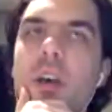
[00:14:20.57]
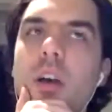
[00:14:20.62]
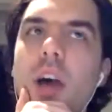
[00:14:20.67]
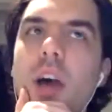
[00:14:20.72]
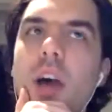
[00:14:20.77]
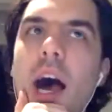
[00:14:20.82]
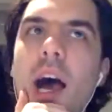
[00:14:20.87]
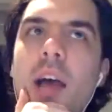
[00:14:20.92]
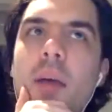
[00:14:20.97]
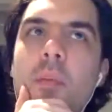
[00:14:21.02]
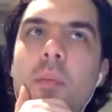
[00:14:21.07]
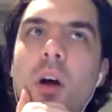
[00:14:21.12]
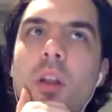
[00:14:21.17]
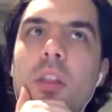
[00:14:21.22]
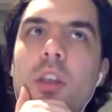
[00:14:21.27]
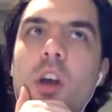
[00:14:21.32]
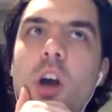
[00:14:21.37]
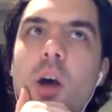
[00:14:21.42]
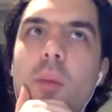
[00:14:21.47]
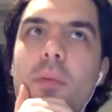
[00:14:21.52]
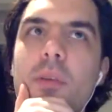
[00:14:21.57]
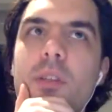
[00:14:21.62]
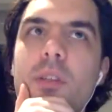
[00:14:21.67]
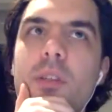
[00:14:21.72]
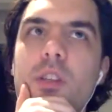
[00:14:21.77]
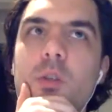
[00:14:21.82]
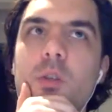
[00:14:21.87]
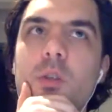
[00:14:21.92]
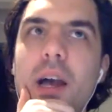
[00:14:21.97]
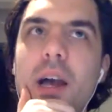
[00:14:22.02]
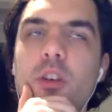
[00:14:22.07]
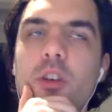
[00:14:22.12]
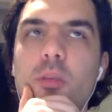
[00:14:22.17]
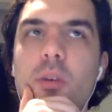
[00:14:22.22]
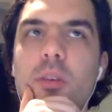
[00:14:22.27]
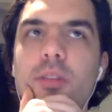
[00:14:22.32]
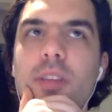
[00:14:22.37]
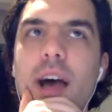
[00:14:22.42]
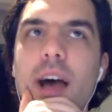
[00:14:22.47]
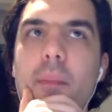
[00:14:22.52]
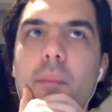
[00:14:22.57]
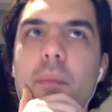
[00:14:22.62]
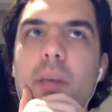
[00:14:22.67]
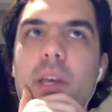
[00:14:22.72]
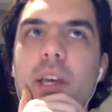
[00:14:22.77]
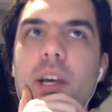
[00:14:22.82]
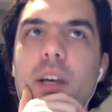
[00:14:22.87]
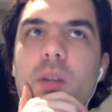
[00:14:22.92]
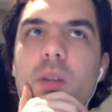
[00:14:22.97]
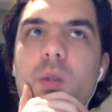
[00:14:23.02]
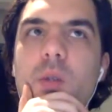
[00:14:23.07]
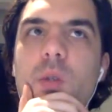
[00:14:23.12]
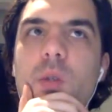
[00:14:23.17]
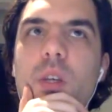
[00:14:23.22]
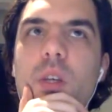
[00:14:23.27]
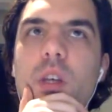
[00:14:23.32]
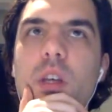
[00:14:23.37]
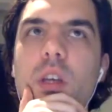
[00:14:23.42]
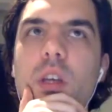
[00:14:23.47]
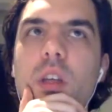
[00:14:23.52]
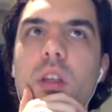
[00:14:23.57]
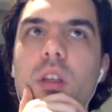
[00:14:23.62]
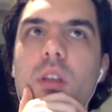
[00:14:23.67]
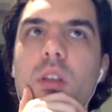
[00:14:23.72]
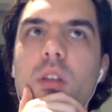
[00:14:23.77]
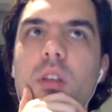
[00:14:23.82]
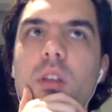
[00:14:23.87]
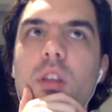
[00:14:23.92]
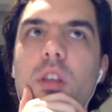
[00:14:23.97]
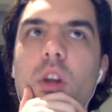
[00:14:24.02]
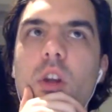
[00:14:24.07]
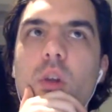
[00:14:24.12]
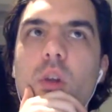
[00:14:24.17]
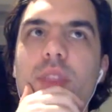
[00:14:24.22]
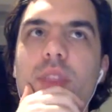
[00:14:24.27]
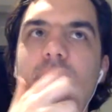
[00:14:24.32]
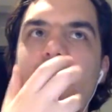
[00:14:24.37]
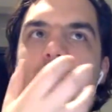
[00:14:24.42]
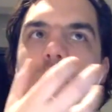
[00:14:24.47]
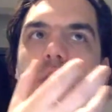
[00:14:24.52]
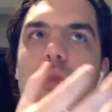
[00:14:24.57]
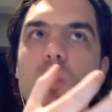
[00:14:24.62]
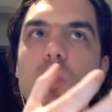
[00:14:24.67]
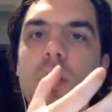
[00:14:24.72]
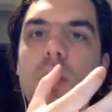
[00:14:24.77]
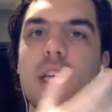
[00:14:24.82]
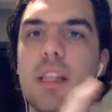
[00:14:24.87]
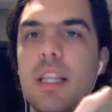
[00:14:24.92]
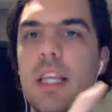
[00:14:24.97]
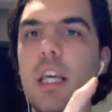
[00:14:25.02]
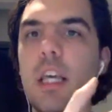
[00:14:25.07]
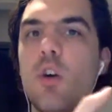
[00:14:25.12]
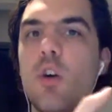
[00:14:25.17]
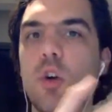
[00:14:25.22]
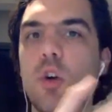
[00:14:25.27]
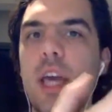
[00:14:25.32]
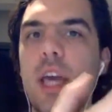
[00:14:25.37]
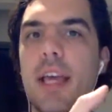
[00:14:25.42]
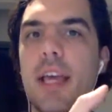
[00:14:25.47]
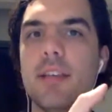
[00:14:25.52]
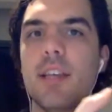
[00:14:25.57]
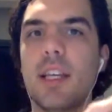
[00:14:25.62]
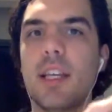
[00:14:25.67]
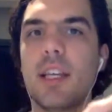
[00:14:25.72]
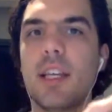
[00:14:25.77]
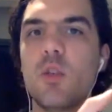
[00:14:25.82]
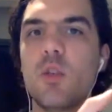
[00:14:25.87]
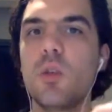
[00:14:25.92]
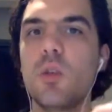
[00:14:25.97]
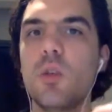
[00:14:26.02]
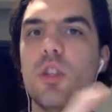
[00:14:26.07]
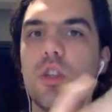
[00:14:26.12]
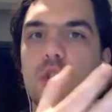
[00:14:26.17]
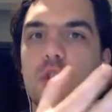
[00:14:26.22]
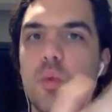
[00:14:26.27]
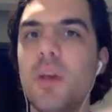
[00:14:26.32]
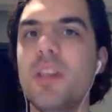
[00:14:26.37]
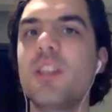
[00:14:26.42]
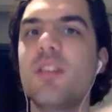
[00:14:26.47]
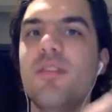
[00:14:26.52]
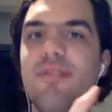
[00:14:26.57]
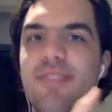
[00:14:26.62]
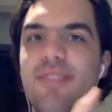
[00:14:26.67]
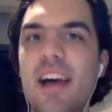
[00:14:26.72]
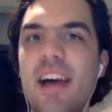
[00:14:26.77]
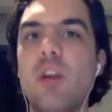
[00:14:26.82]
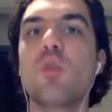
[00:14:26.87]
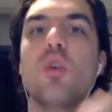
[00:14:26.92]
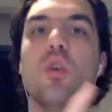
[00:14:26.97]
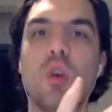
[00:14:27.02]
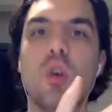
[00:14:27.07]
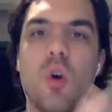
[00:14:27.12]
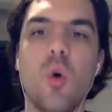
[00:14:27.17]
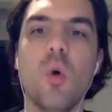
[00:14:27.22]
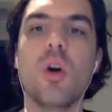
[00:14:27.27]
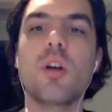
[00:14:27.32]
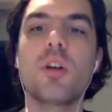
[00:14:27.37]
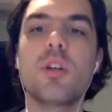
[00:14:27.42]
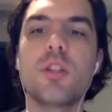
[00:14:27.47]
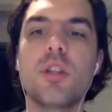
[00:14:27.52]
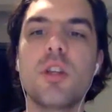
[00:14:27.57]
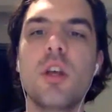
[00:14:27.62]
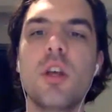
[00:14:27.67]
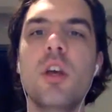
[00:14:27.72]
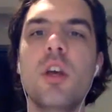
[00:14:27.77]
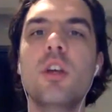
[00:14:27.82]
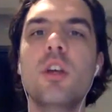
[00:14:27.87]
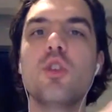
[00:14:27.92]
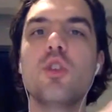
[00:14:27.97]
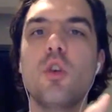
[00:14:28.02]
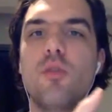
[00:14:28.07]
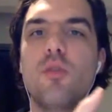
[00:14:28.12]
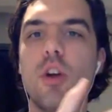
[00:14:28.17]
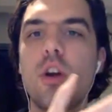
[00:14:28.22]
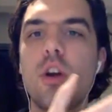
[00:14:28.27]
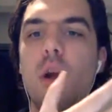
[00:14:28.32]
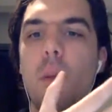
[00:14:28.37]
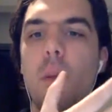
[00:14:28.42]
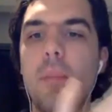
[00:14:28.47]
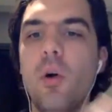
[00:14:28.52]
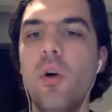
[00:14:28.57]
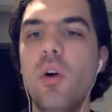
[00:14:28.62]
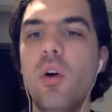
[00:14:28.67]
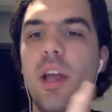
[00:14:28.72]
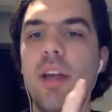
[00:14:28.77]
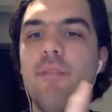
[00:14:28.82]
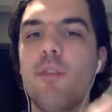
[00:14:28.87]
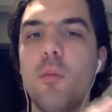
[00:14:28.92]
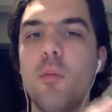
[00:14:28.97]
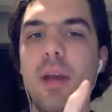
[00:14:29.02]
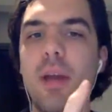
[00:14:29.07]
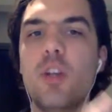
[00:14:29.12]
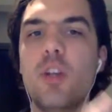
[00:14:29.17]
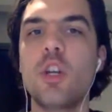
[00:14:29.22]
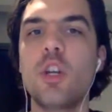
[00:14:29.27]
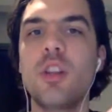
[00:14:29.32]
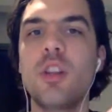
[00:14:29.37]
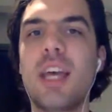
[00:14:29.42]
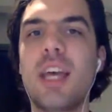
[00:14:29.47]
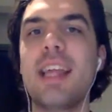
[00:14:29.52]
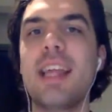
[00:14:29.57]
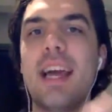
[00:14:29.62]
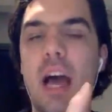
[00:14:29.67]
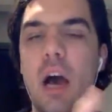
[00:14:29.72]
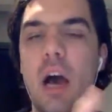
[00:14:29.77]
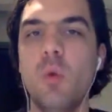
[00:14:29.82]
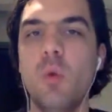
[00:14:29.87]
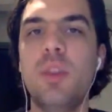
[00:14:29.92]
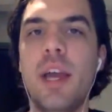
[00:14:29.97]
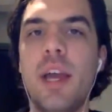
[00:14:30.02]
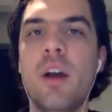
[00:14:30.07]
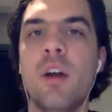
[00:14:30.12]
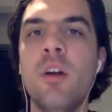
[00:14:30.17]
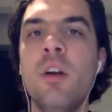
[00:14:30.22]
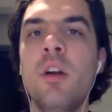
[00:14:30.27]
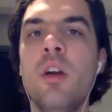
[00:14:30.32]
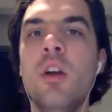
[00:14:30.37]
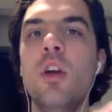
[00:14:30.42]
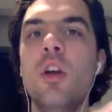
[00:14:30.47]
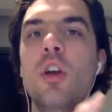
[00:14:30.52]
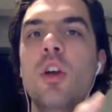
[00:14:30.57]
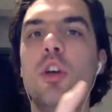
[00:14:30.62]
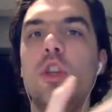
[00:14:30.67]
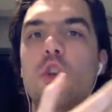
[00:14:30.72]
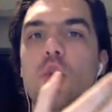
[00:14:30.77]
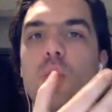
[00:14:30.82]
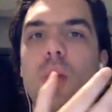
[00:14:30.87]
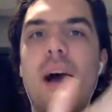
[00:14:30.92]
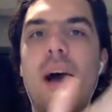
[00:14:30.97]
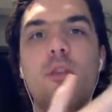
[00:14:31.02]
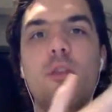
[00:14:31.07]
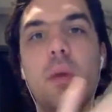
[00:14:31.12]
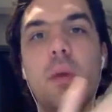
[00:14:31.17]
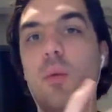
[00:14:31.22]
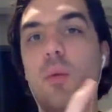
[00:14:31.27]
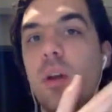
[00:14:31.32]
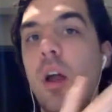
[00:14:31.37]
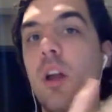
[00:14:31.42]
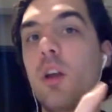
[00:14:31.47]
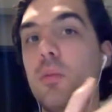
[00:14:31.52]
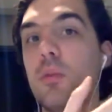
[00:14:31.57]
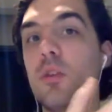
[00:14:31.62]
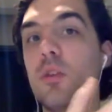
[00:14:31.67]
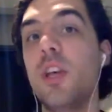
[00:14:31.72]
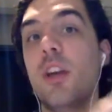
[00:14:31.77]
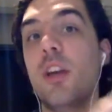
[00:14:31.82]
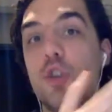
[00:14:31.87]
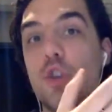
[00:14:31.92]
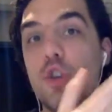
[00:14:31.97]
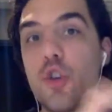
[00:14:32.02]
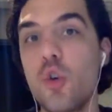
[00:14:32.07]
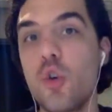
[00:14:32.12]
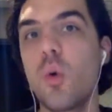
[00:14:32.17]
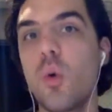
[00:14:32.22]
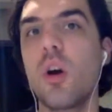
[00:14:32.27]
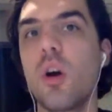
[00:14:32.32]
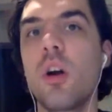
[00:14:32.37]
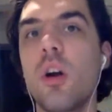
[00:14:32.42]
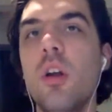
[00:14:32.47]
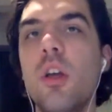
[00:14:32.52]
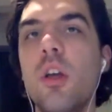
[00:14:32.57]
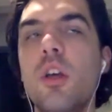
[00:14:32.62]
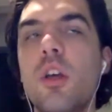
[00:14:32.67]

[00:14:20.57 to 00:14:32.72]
I'm on the opposite spectrum of that, because this was a legal case. Like, this was the Swiss federal court. So if you're going to put information like that out there, you have to be 100% sure.